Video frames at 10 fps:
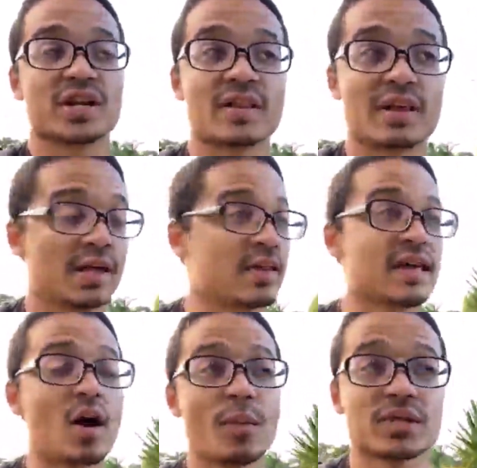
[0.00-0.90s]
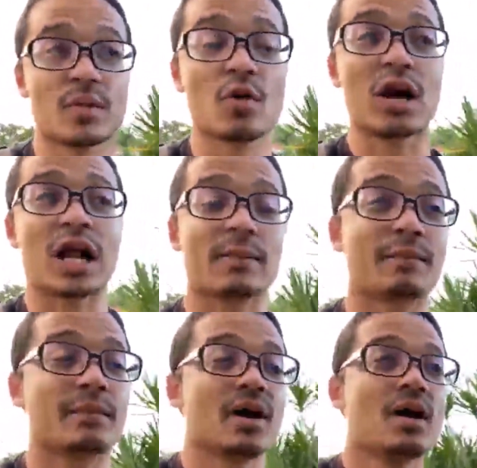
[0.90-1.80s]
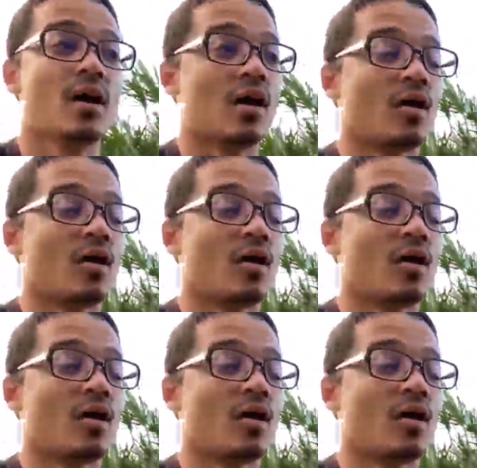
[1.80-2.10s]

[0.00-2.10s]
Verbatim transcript: And then, and then that opens up a whole kind of,